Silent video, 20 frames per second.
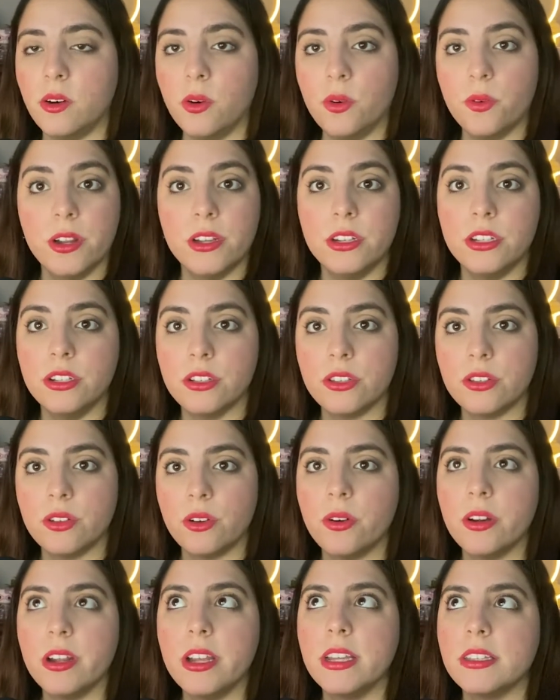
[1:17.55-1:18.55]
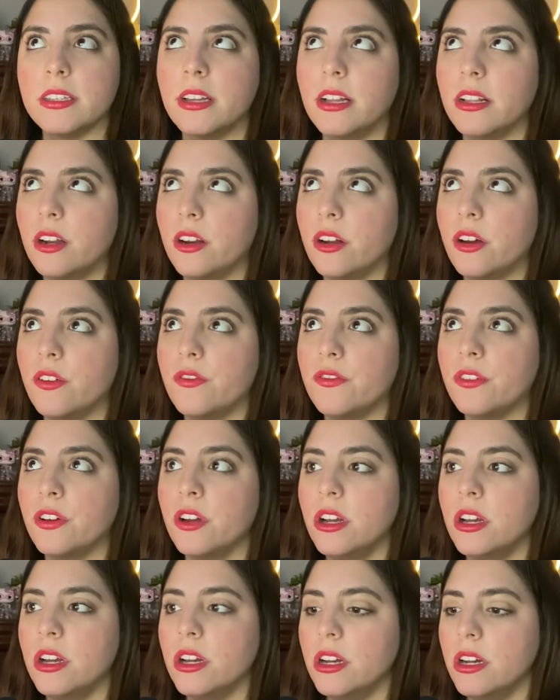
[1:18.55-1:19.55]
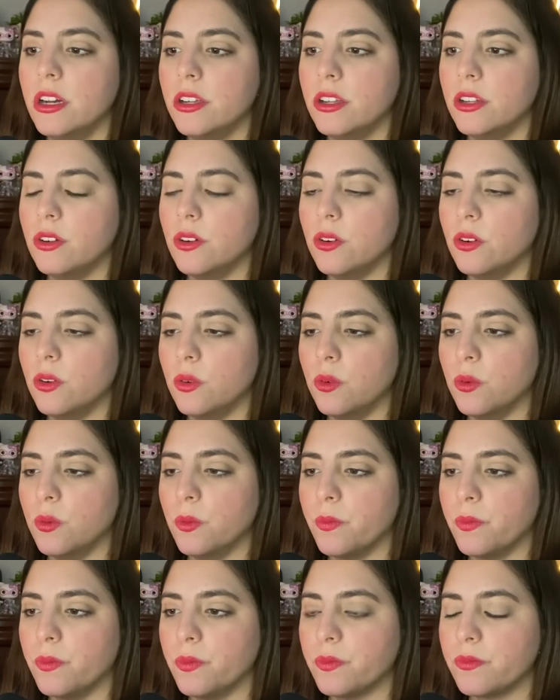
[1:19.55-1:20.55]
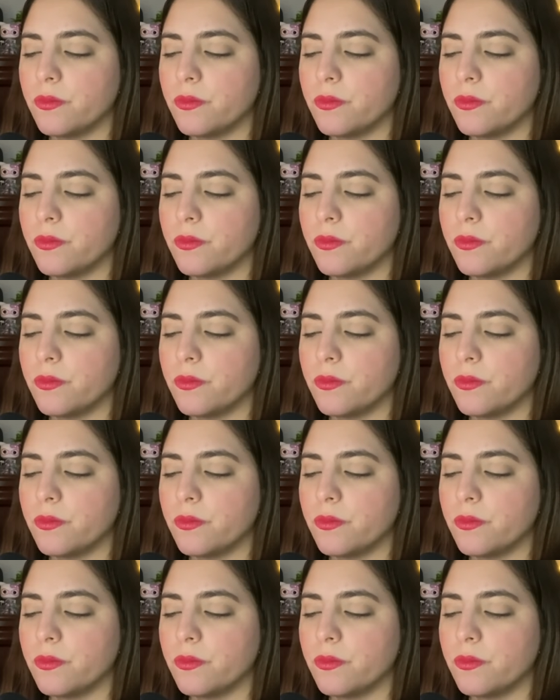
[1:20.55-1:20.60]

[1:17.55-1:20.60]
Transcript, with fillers: origin stories, a lot of, you know,